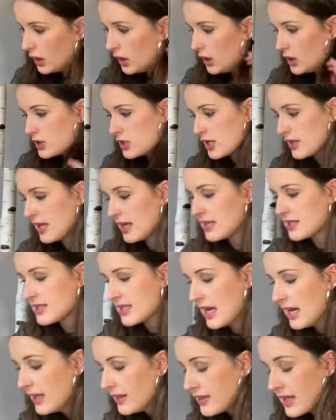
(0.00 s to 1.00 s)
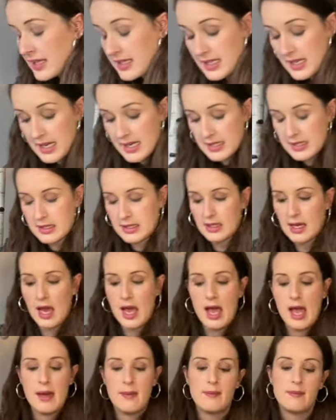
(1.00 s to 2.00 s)
So that's that. They did,
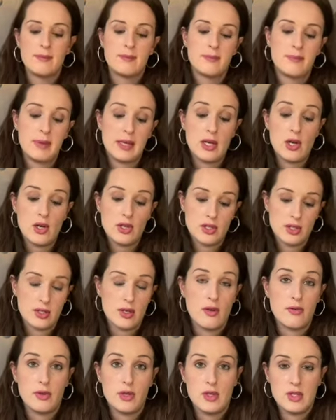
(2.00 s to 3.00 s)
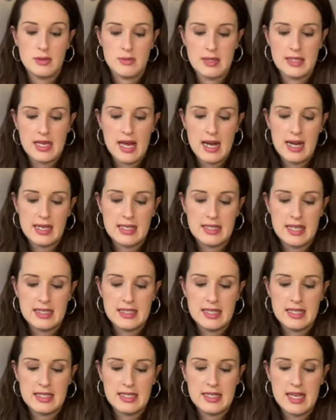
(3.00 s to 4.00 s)
because of using metallics, they
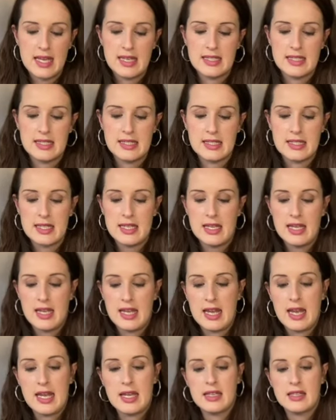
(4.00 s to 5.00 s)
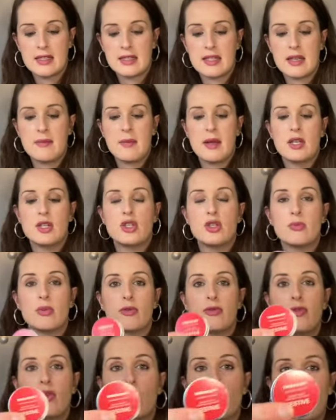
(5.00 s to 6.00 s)
did send in, as I mentioned
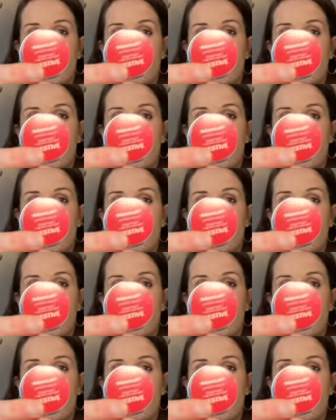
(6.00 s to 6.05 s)
before,